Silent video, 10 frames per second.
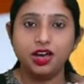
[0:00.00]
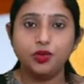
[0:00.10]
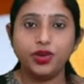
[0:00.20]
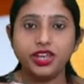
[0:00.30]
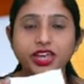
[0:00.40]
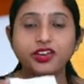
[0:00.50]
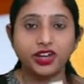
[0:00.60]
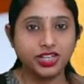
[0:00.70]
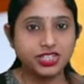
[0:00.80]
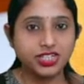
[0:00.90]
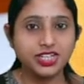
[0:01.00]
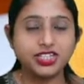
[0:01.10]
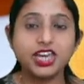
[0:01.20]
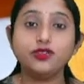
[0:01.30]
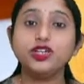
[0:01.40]
When I crushed
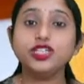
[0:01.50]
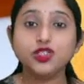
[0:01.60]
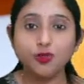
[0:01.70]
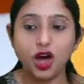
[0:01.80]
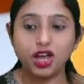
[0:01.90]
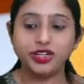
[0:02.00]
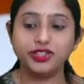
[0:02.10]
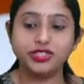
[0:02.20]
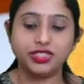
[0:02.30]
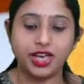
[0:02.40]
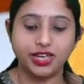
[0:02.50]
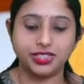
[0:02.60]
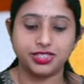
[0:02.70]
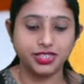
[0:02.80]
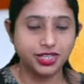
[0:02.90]
it, it was smaller in
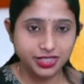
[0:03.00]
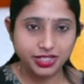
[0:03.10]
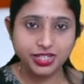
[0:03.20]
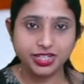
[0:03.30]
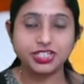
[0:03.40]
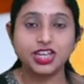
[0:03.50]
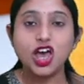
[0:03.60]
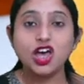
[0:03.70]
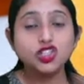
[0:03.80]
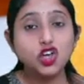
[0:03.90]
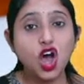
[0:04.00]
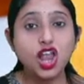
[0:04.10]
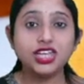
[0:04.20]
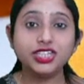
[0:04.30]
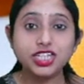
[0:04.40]
size, isn't it? So
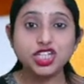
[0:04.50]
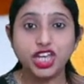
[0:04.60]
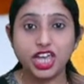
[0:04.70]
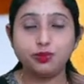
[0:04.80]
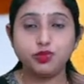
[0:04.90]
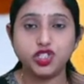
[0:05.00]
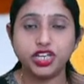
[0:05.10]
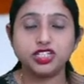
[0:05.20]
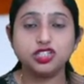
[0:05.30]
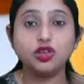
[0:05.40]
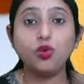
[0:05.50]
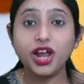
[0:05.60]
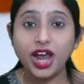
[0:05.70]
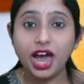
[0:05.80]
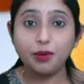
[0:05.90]
only the shape changed. So what
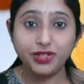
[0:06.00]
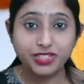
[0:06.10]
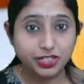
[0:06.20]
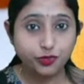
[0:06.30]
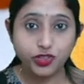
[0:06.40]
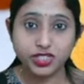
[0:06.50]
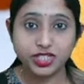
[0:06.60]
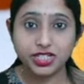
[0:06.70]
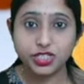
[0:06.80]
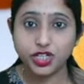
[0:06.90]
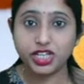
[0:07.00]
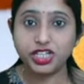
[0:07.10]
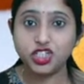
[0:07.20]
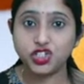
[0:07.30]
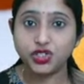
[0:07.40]
happens in physical
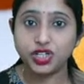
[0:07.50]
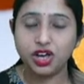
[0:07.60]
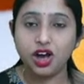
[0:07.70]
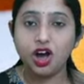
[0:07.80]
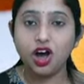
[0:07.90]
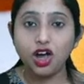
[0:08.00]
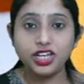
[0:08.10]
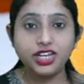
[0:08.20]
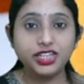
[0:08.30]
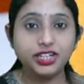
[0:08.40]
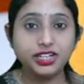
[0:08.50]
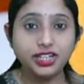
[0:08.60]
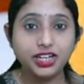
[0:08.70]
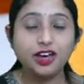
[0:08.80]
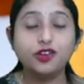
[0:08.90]
change? Only the
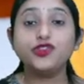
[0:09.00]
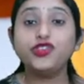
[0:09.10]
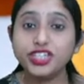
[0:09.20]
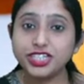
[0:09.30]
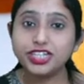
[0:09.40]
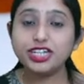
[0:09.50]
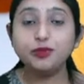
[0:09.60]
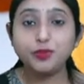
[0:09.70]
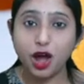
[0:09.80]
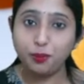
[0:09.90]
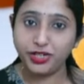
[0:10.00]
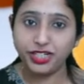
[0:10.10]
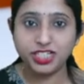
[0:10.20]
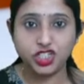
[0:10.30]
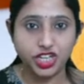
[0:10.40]
physical
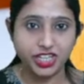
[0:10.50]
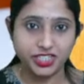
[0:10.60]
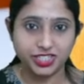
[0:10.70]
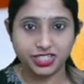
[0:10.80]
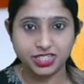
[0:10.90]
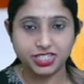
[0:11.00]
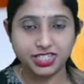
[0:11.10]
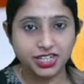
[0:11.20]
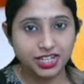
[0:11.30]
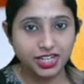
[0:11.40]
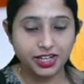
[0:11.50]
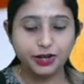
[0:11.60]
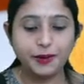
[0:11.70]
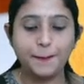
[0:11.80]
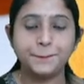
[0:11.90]
property changes. Clear?